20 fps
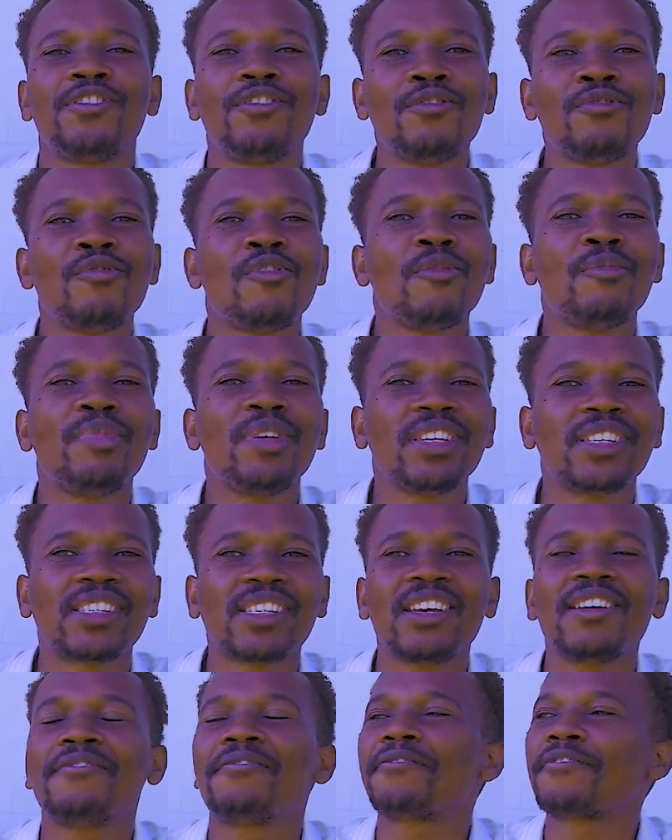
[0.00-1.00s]
You will be
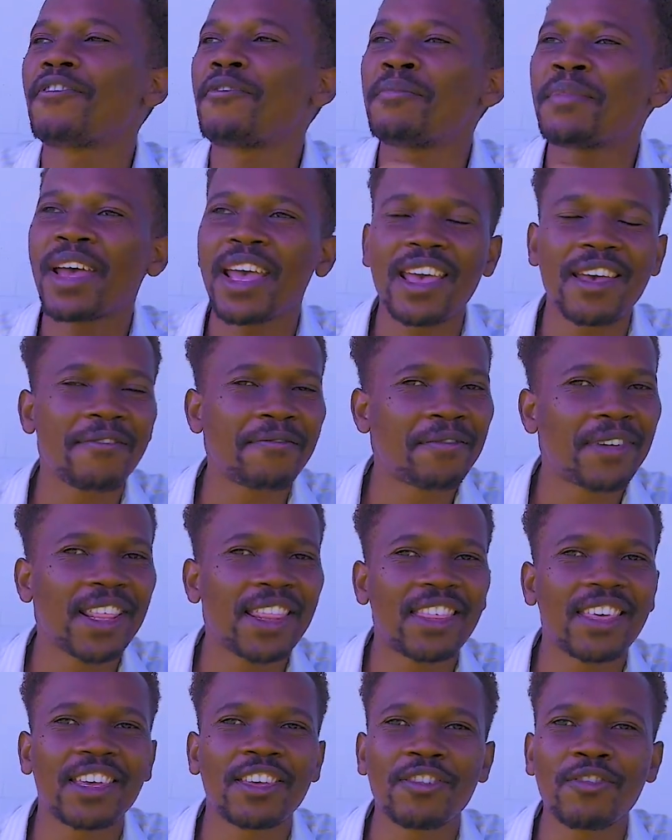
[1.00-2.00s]
safe from everything.